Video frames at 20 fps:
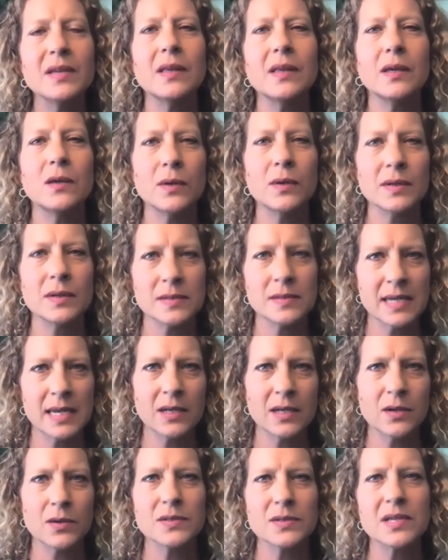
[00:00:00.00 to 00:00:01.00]
that you can say to
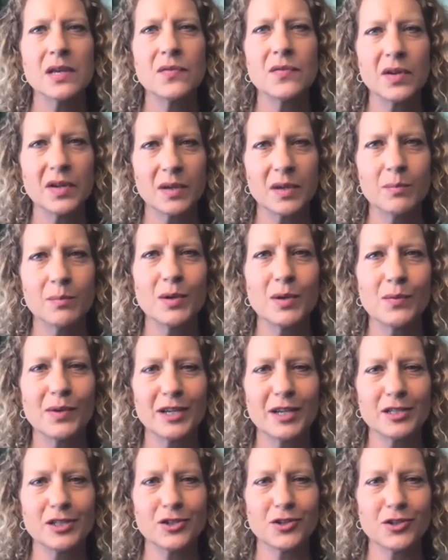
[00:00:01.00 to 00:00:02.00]
yourself that can be
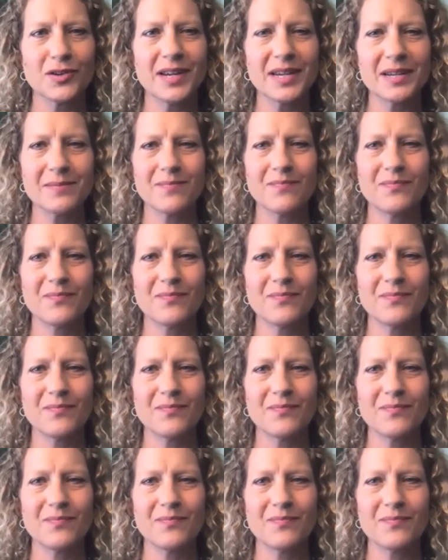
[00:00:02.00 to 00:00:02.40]
reassuring.